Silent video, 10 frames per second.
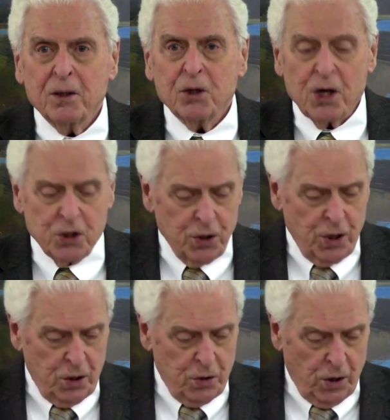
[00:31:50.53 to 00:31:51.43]
Yes,
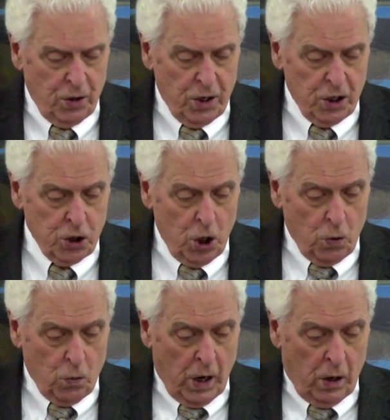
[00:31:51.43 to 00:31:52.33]
indeed, there it is.
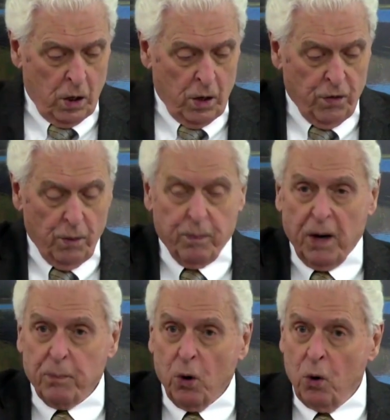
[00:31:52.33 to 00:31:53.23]
Well, the
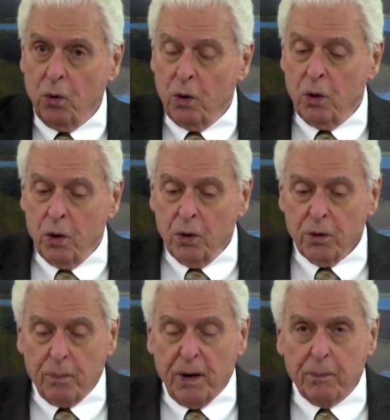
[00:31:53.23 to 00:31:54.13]
people
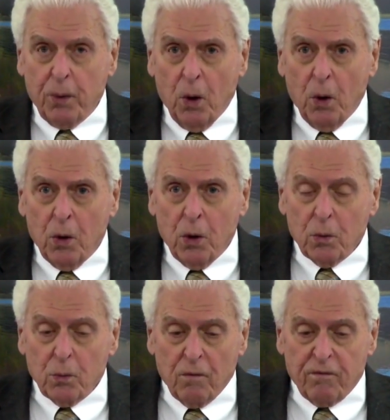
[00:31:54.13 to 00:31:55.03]

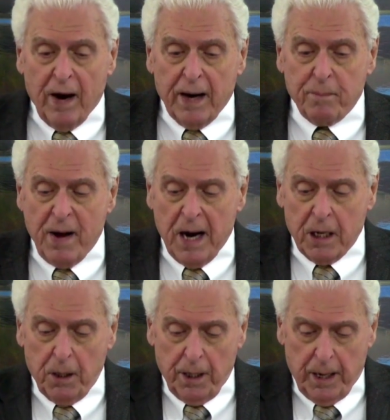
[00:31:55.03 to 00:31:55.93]
will fight
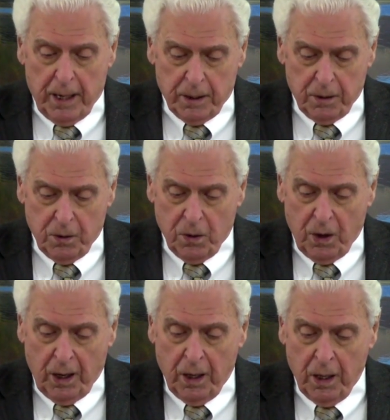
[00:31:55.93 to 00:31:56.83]
back on that,
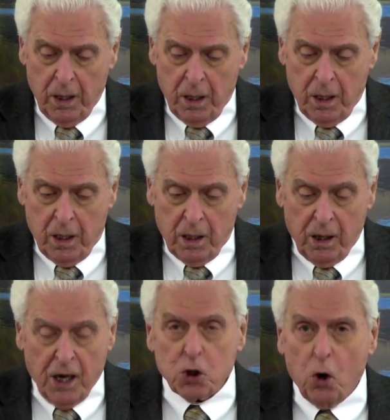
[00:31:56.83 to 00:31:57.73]
okay?
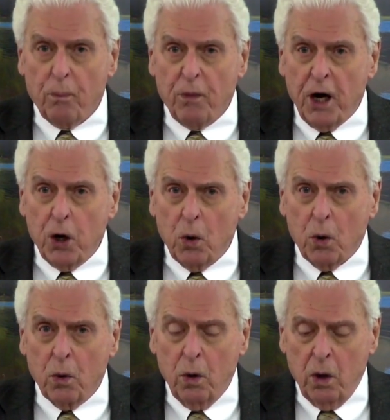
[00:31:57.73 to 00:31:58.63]
Let's hope they
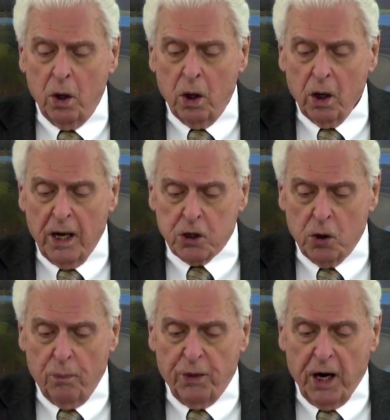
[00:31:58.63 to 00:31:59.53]
do. Let's
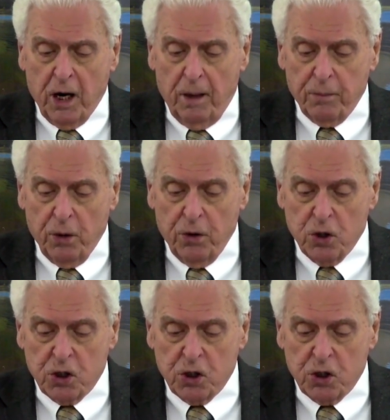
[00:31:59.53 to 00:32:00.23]
hope they come to their